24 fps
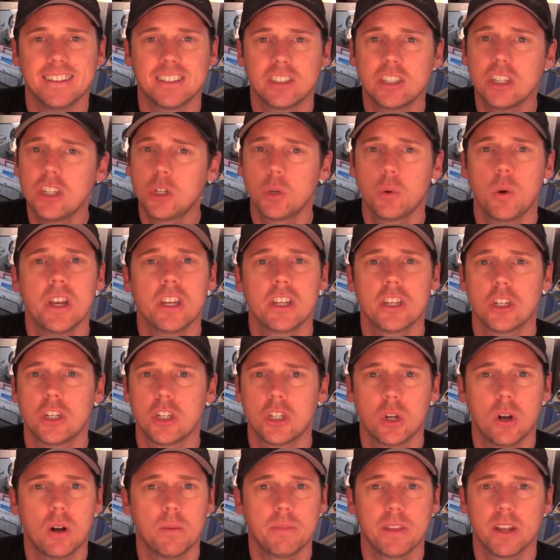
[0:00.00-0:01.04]
situations
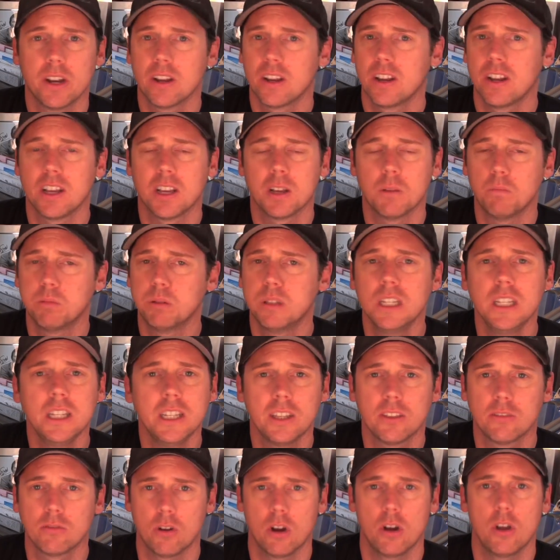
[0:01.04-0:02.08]
show up that are going to
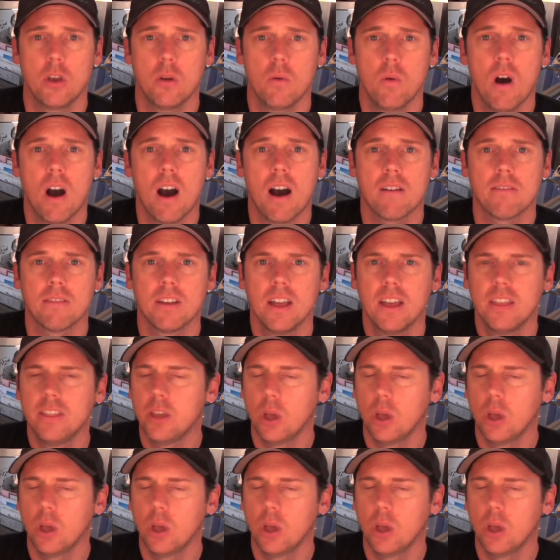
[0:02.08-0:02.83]
completely throw you off,